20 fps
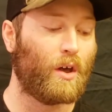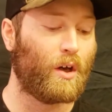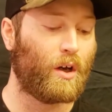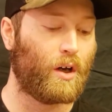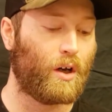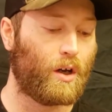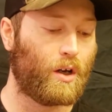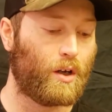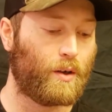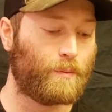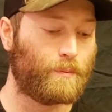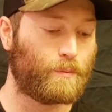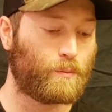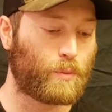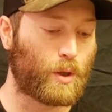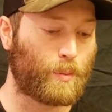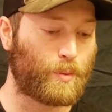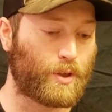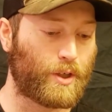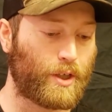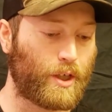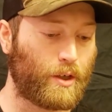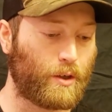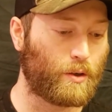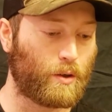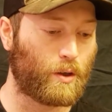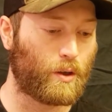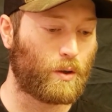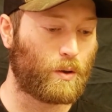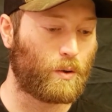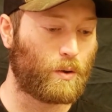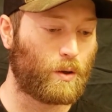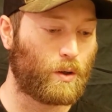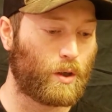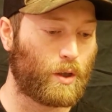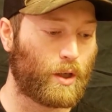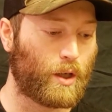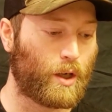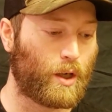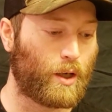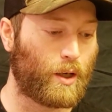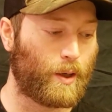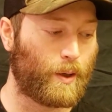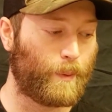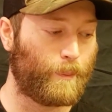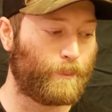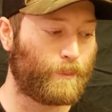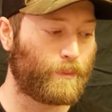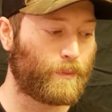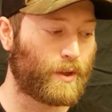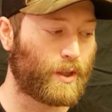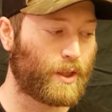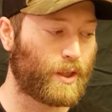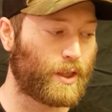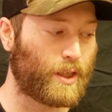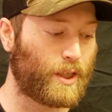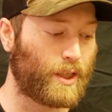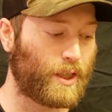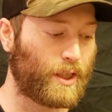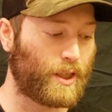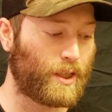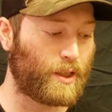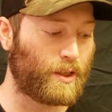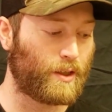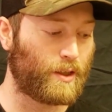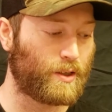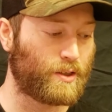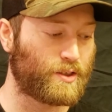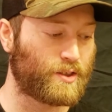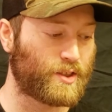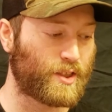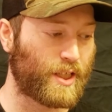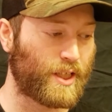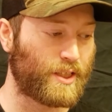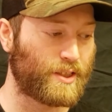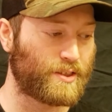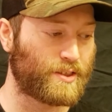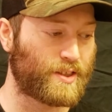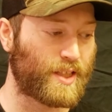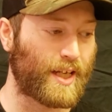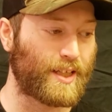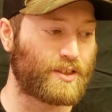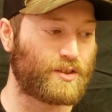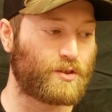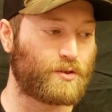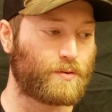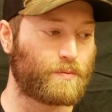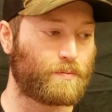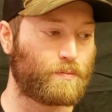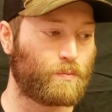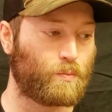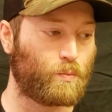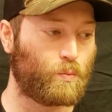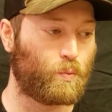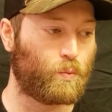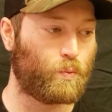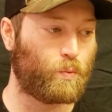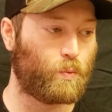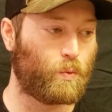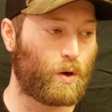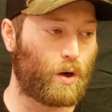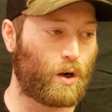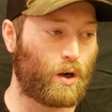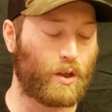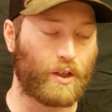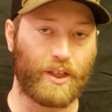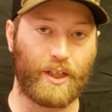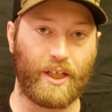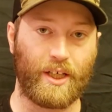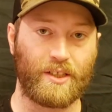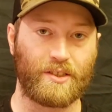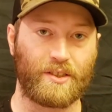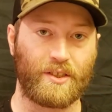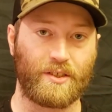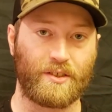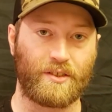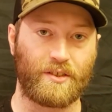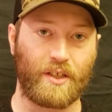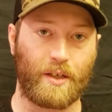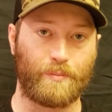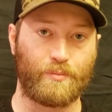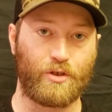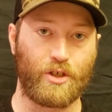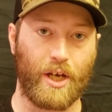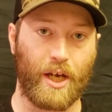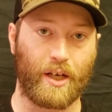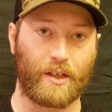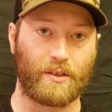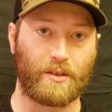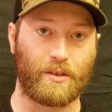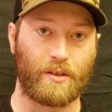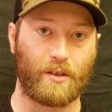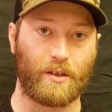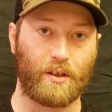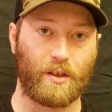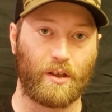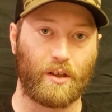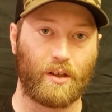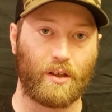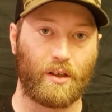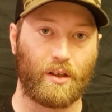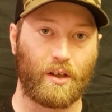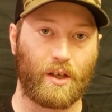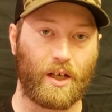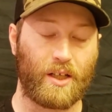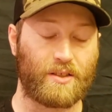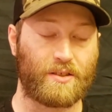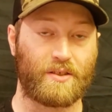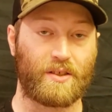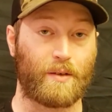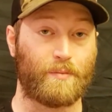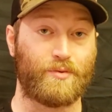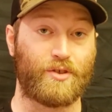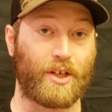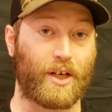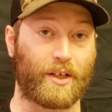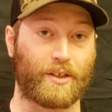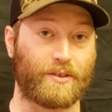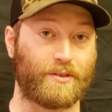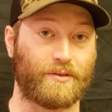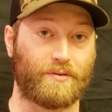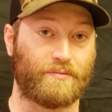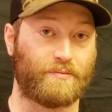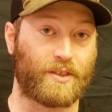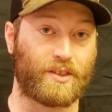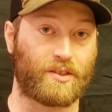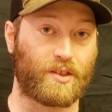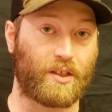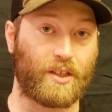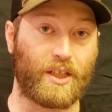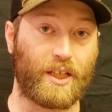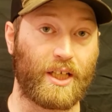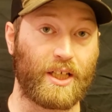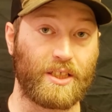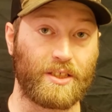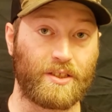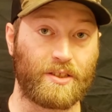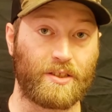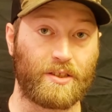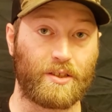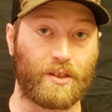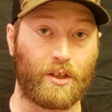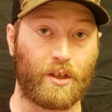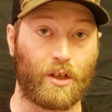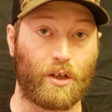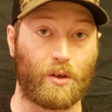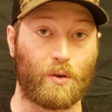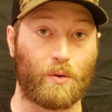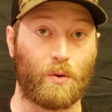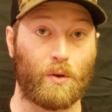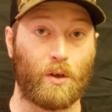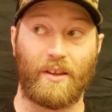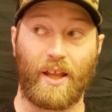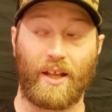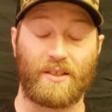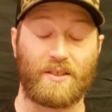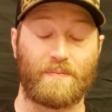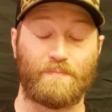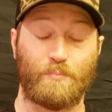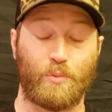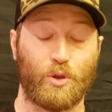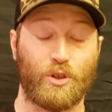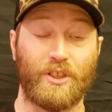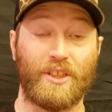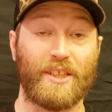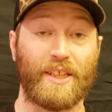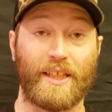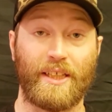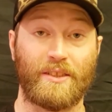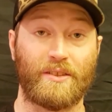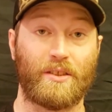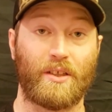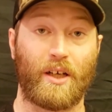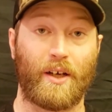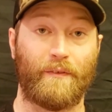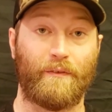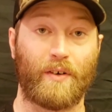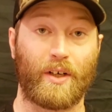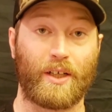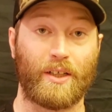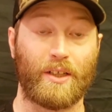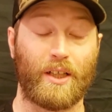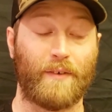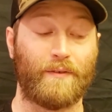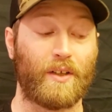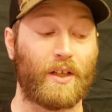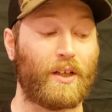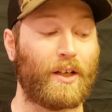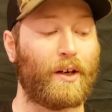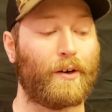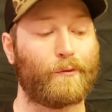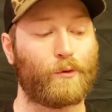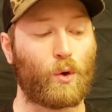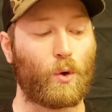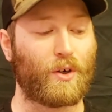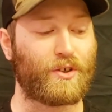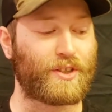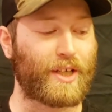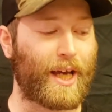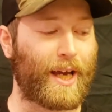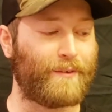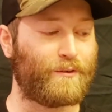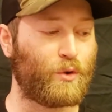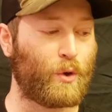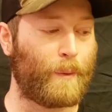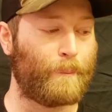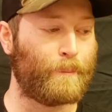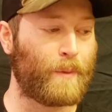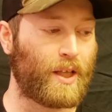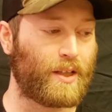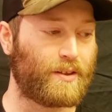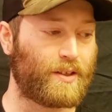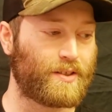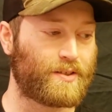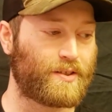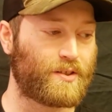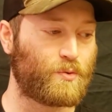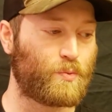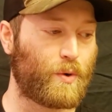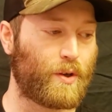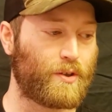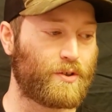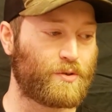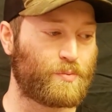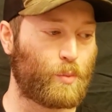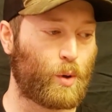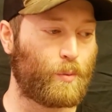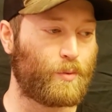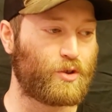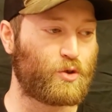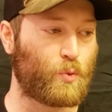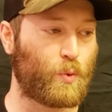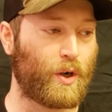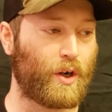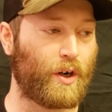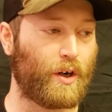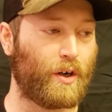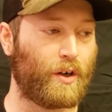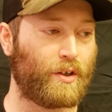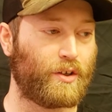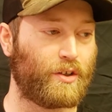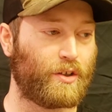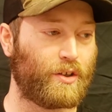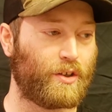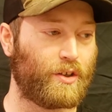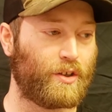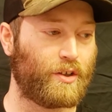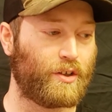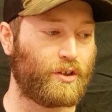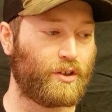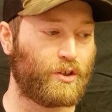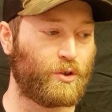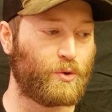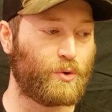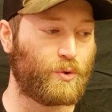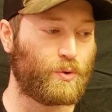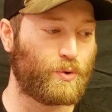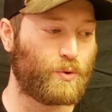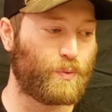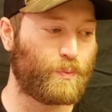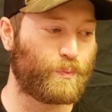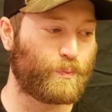Robert De Niro, he says that's all it is subject. It's subject. That's all it is, you know. And that's brilliant. I freaking loved it. Now, of course, I have to admit, this is one of those moments where you